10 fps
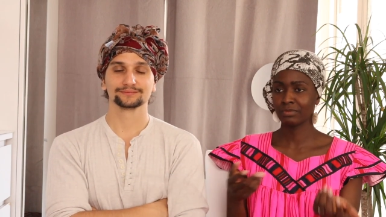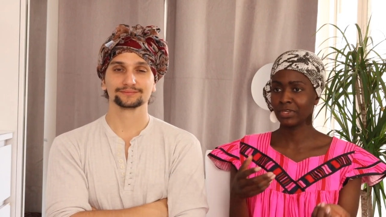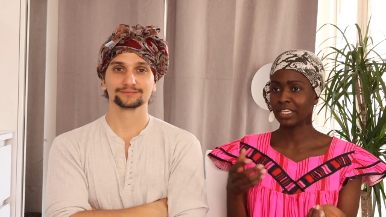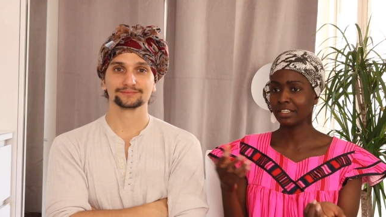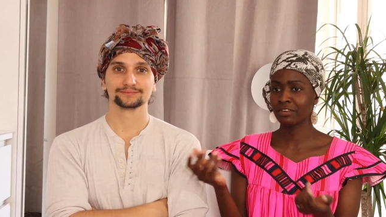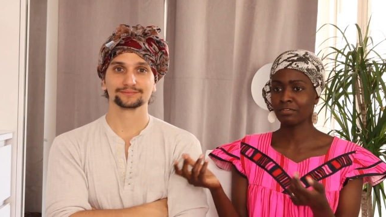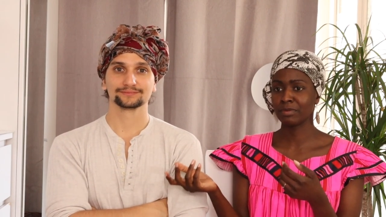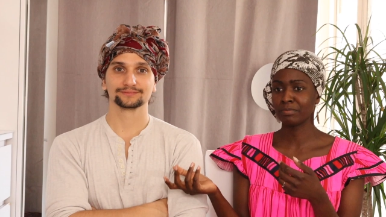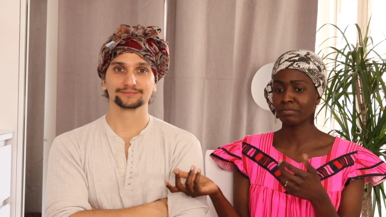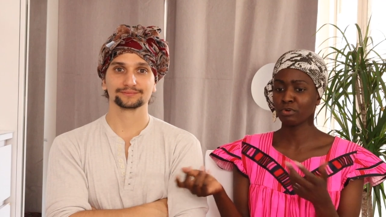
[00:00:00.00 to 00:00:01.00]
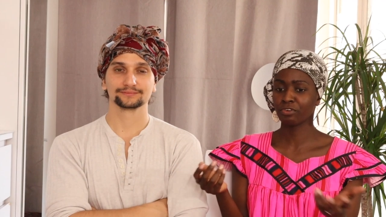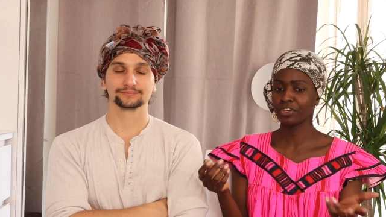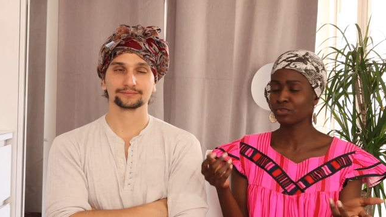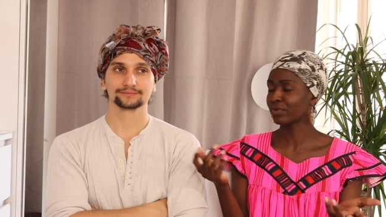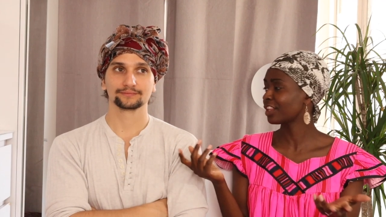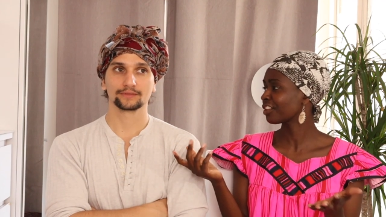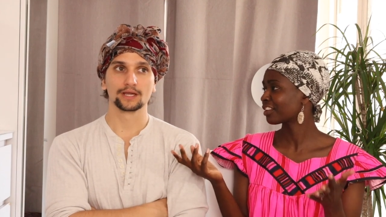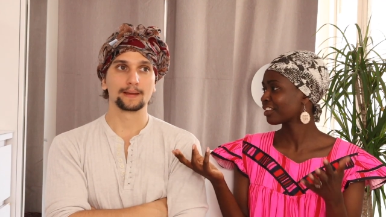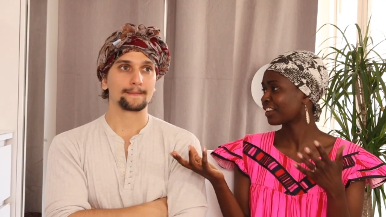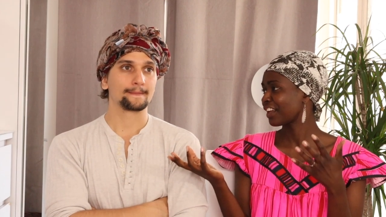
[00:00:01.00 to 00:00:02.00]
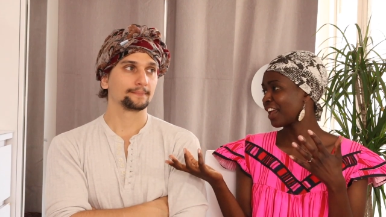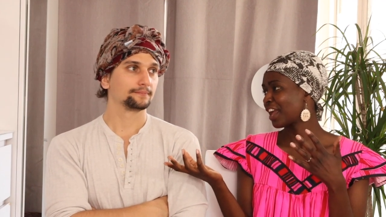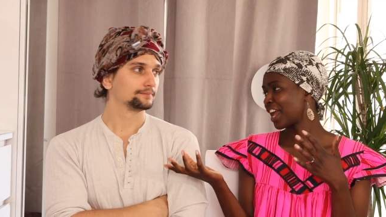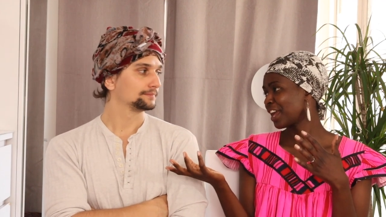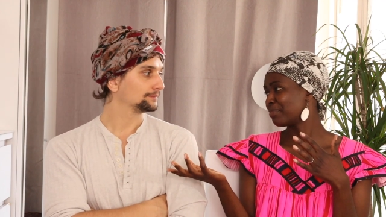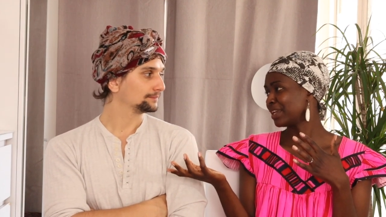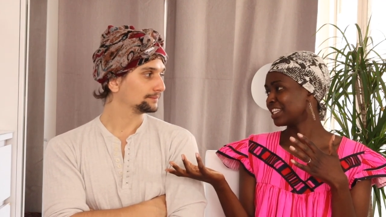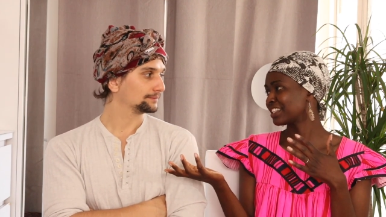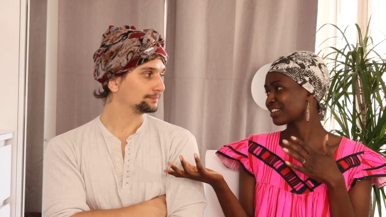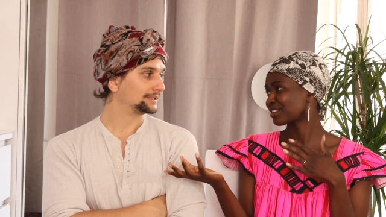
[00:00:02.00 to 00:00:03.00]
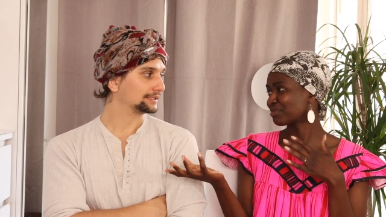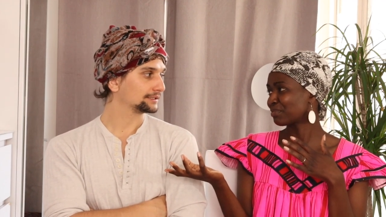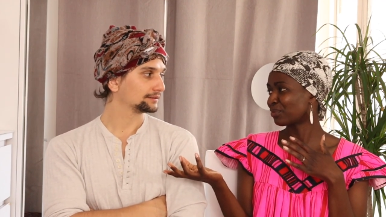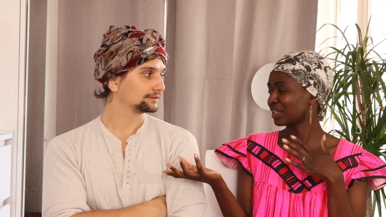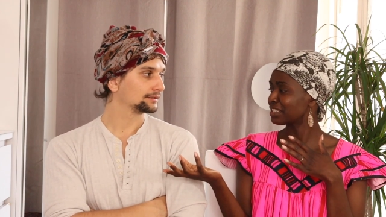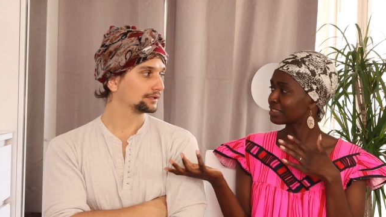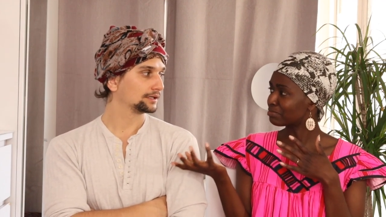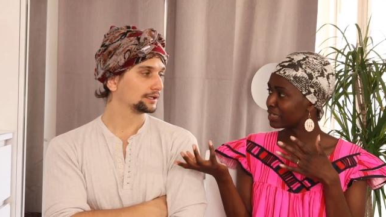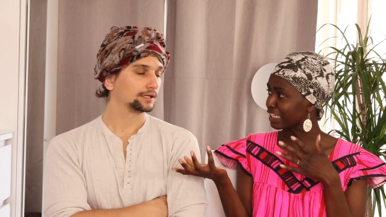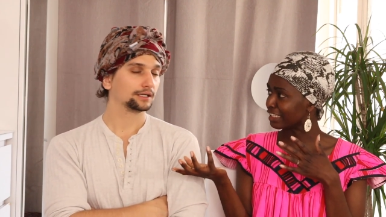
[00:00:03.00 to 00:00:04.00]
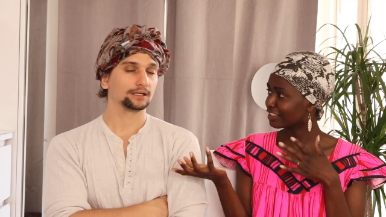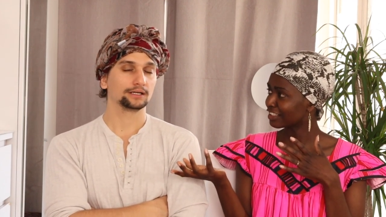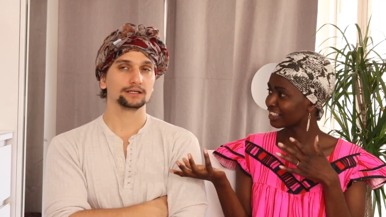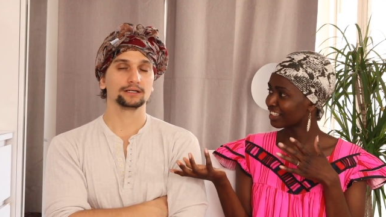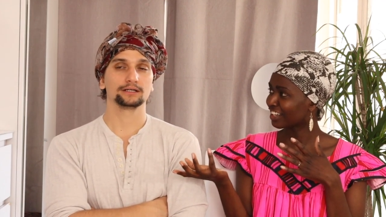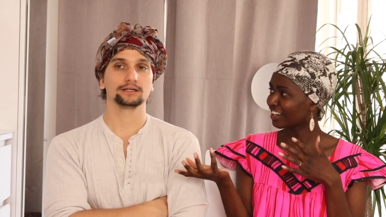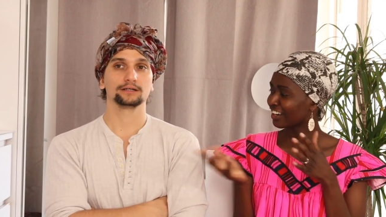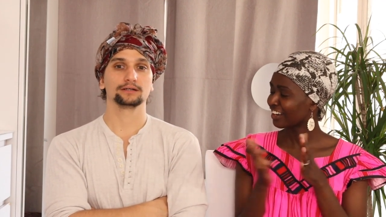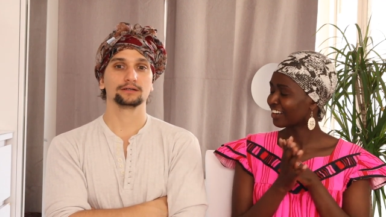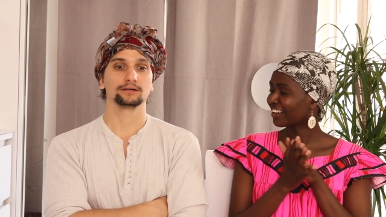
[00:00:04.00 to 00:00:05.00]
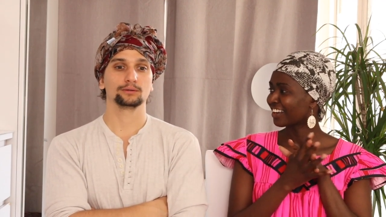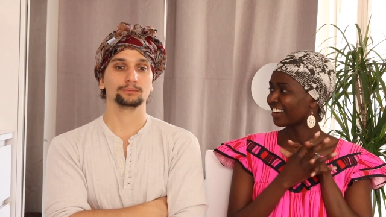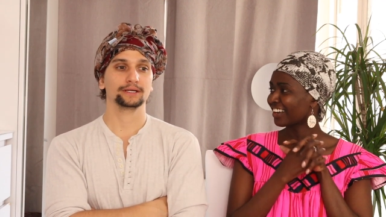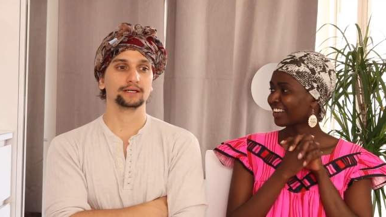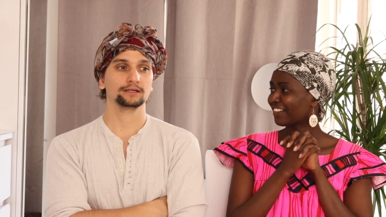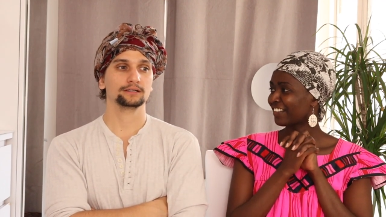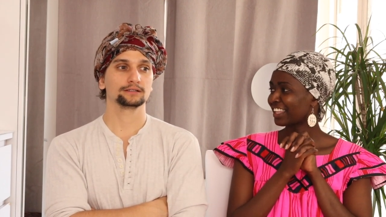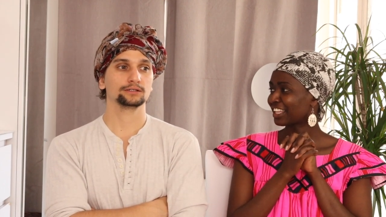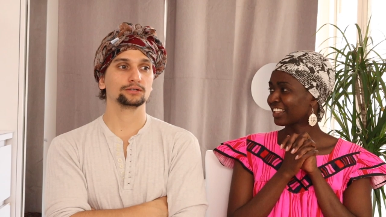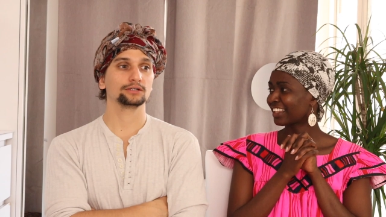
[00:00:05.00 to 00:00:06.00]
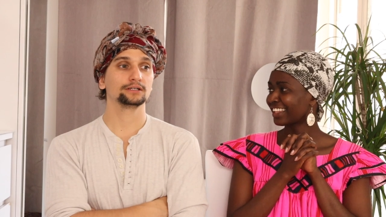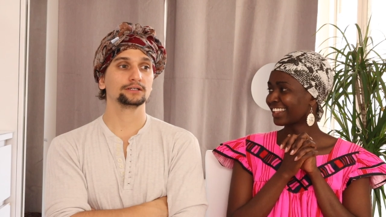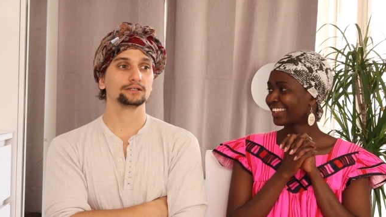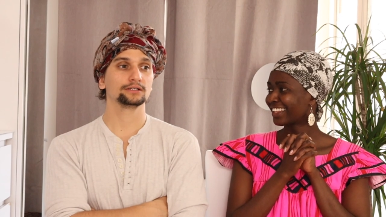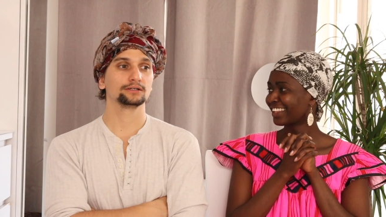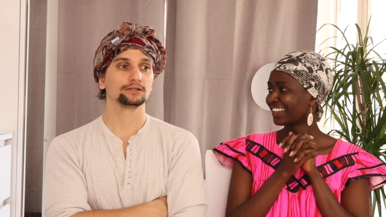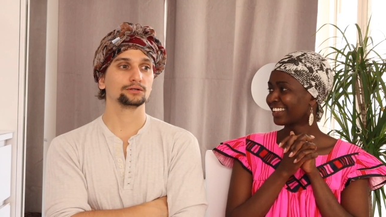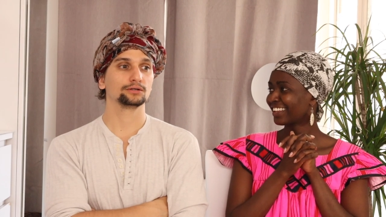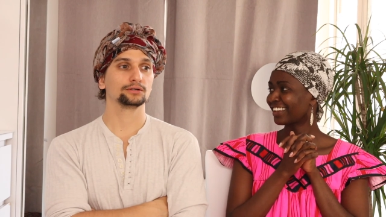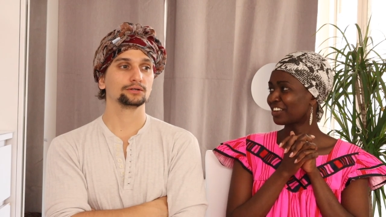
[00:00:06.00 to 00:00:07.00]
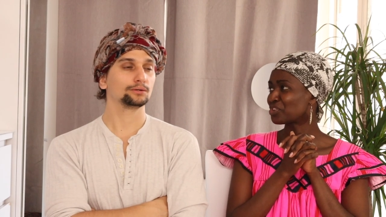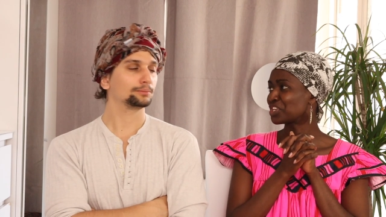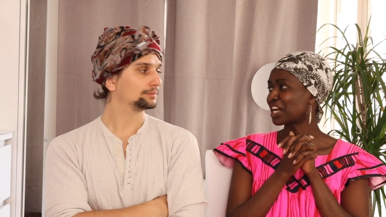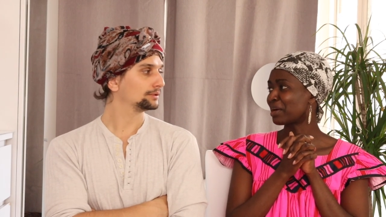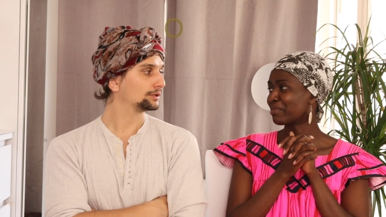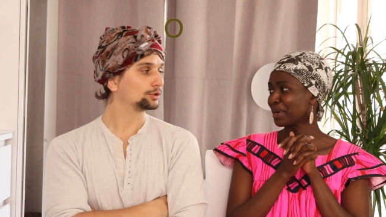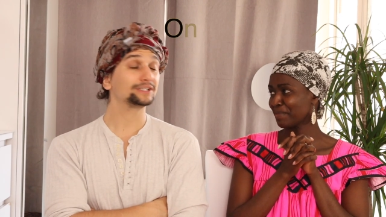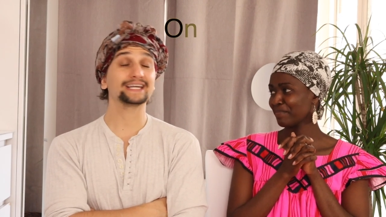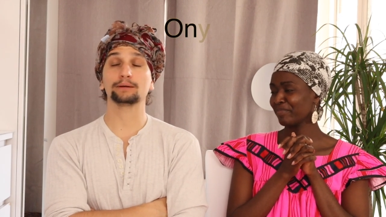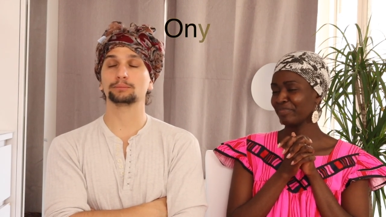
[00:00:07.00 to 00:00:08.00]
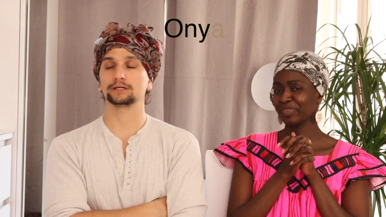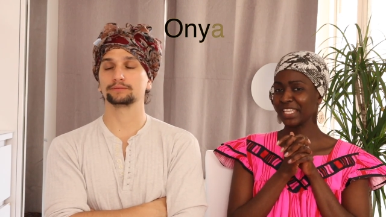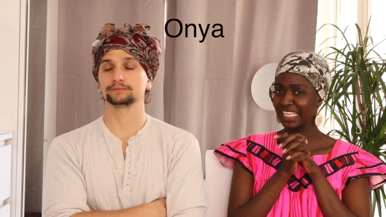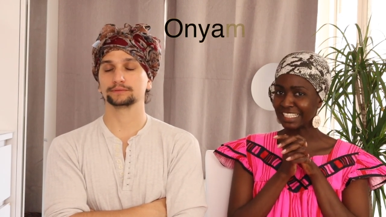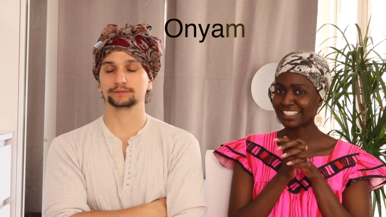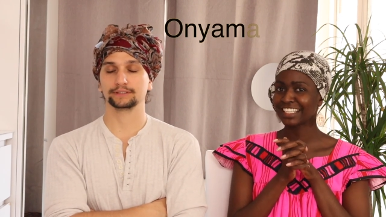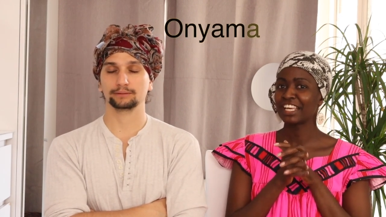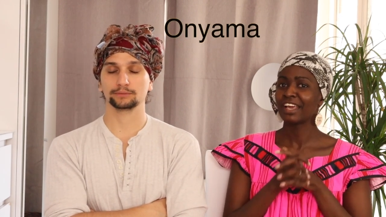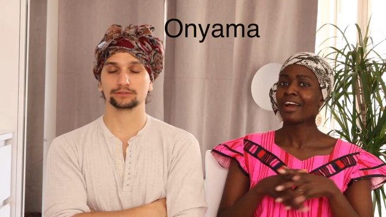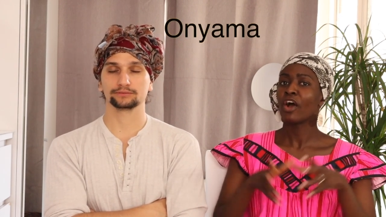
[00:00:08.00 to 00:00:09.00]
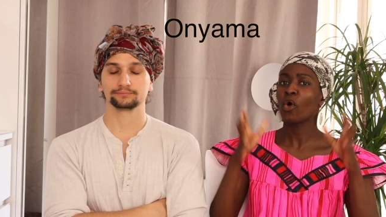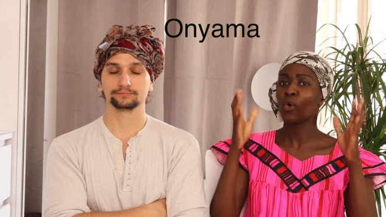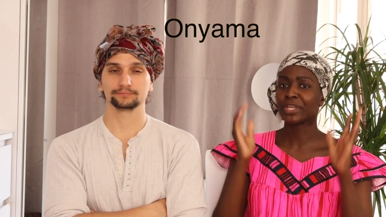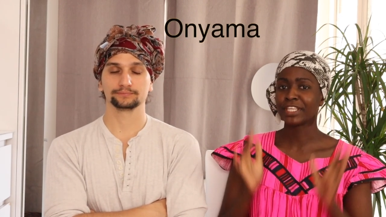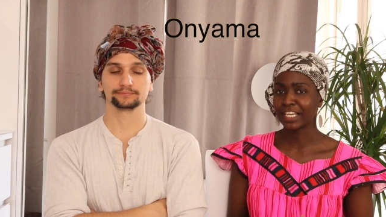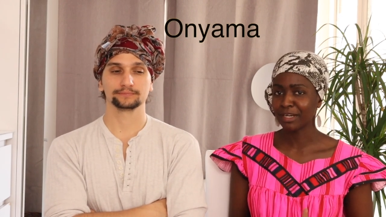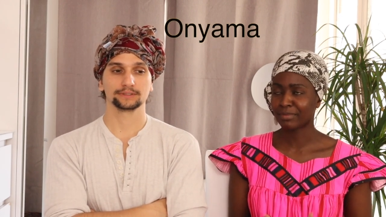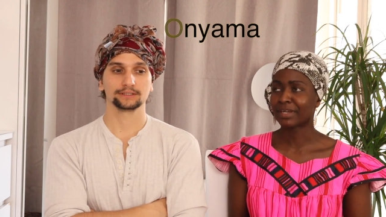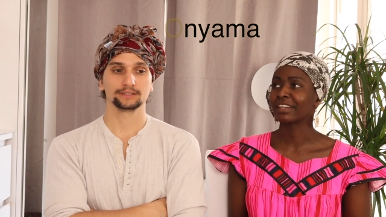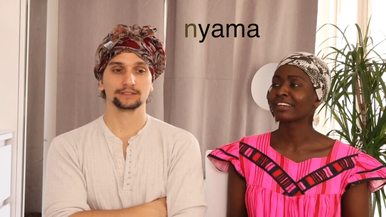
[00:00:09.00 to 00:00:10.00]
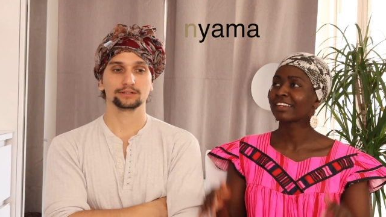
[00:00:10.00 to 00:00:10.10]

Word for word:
Speaker 1: we eat every porridge with meat. Meat. But what is meat?
Speaker 2: Uh, omea? No, uh...
Speaker 1: Onyama. Onyama. Yes. Onyama. Onyama.